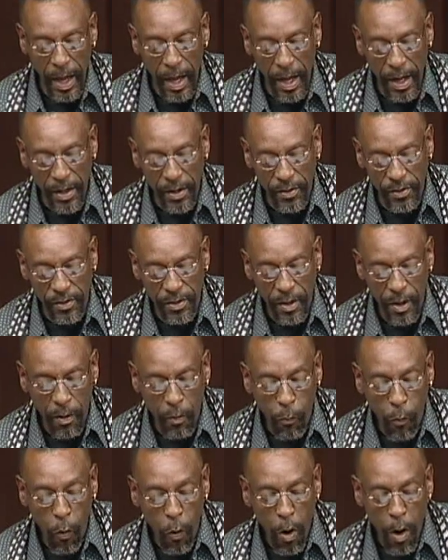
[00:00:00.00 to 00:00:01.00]
honest,
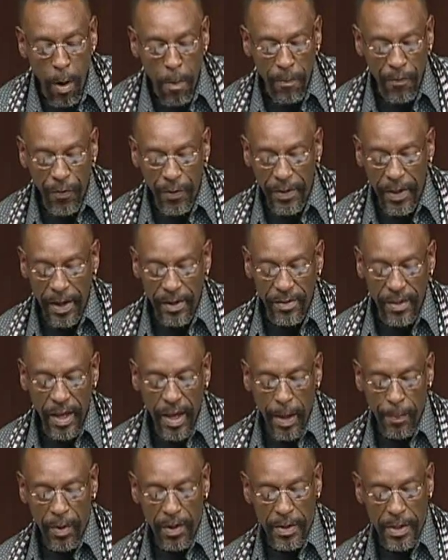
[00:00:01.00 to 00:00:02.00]
warm for that
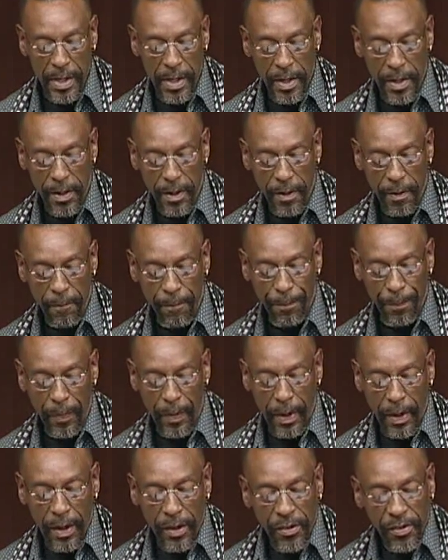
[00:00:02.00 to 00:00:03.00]
time of year.
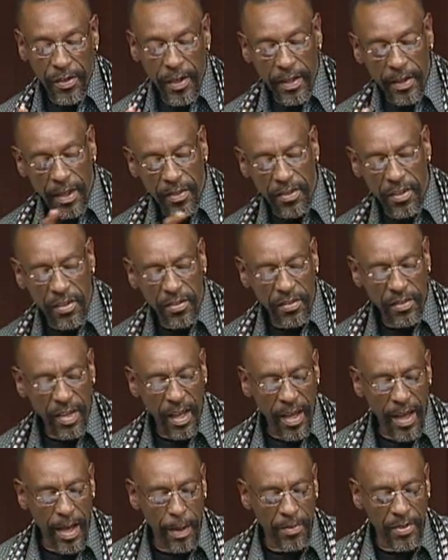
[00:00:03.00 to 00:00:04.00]
Say that this
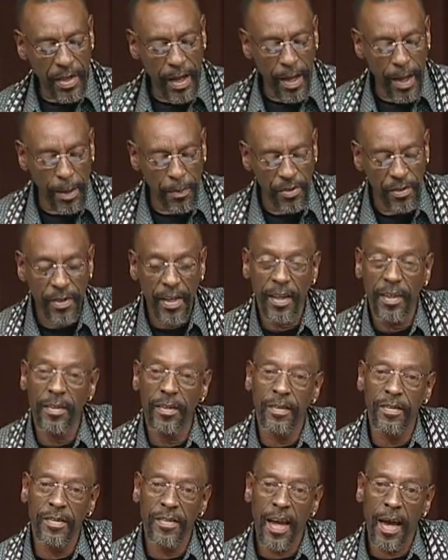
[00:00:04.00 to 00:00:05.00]
time
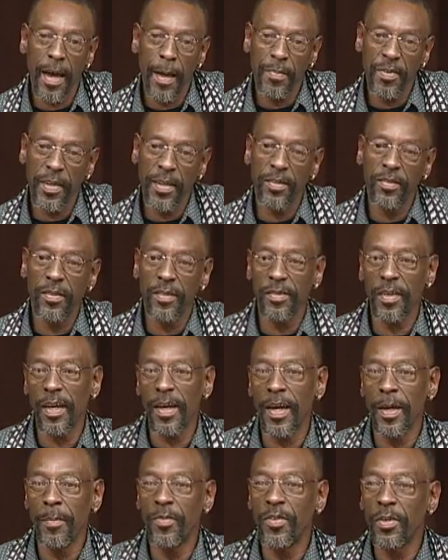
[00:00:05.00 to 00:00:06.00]
takes the
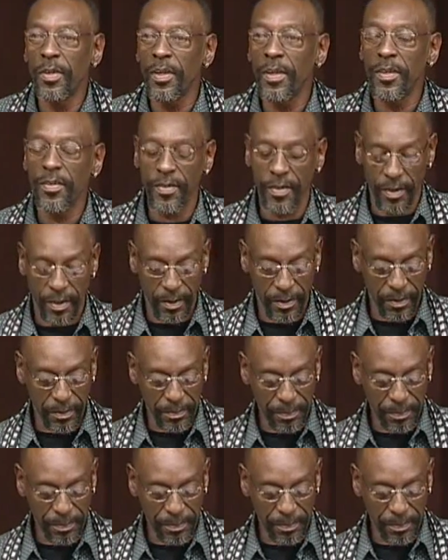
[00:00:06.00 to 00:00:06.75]
time to listen.